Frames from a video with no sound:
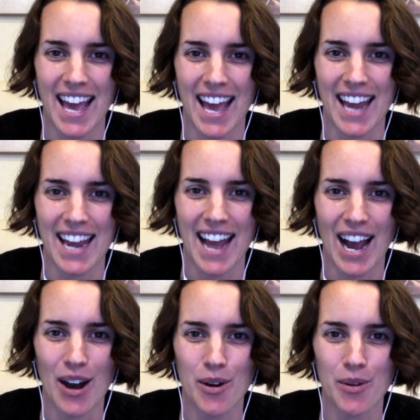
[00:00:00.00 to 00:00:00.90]
and
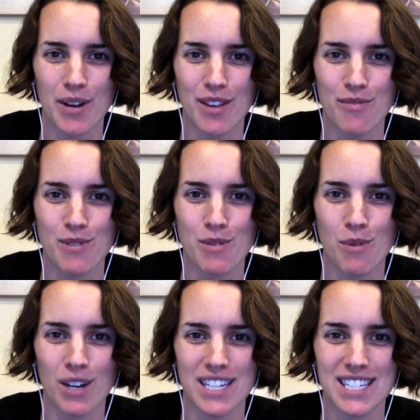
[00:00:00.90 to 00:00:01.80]
how if we
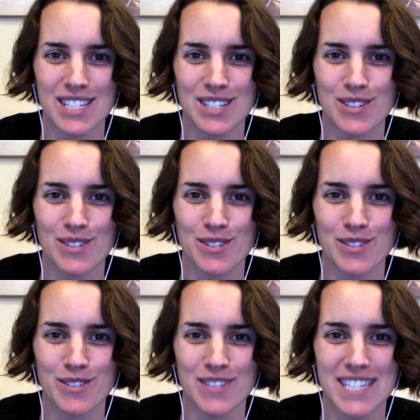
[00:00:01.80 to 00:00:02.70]
want
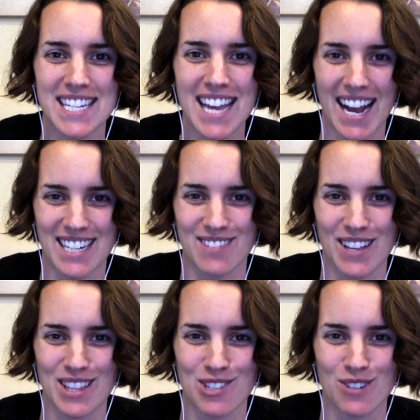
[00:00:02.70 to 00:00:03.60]
to
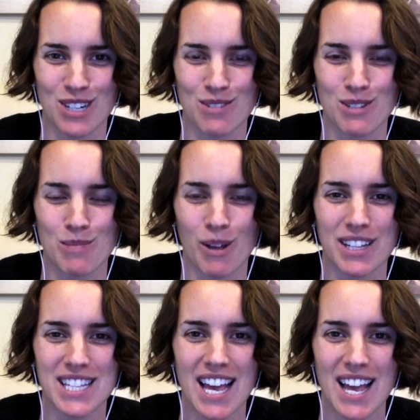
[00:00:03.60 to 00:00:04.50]
deactivate the stress response,